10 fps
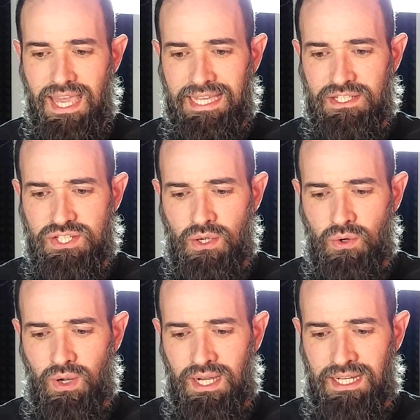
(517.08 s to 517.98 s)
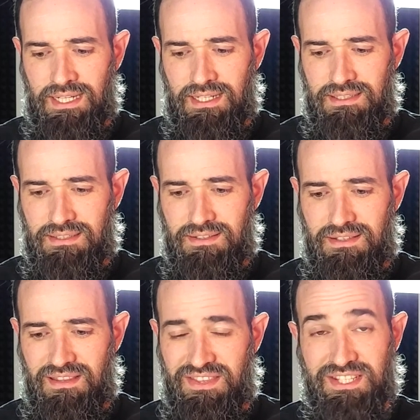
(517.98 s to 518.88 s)
And so
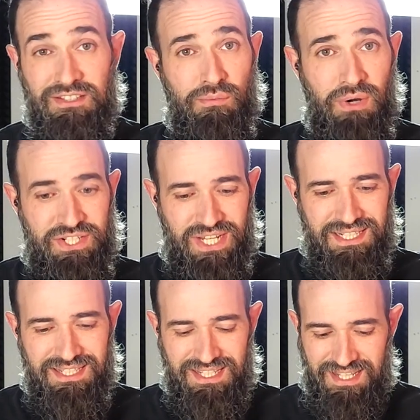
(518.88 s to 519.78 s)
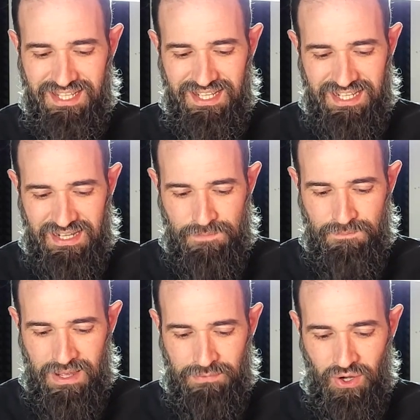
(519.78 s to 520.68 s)
this little project,
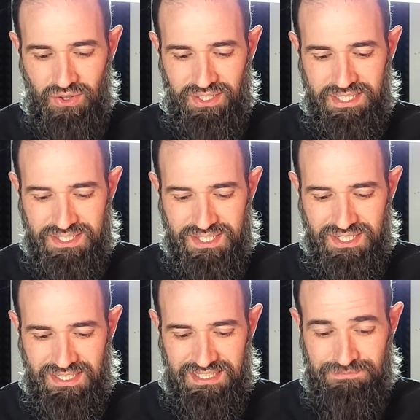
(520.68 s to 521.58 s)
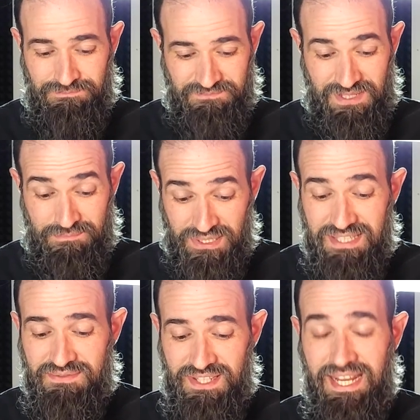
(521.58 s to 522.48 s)
I'm calling it, I
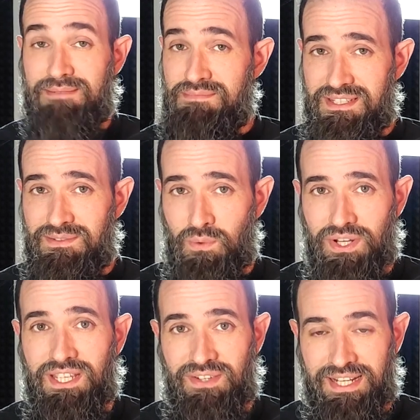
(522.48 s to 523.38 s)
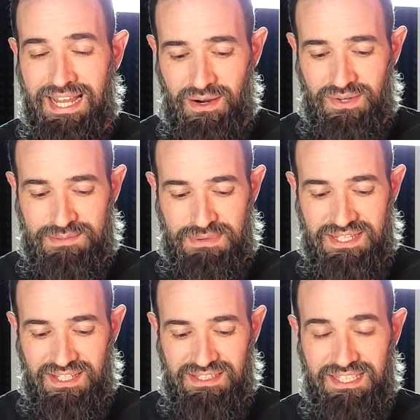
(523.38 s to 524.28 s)
believe the name in working right now is
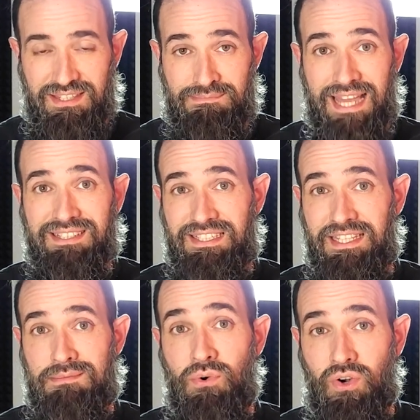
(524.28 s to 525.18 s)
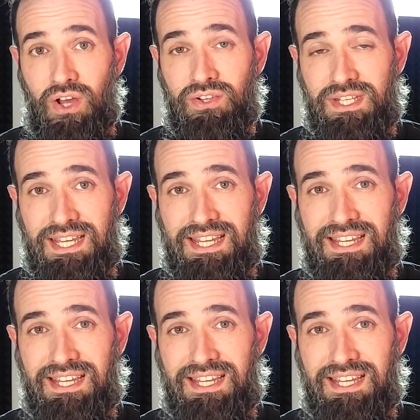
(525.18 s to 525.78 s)
basically the Magdalena Moran,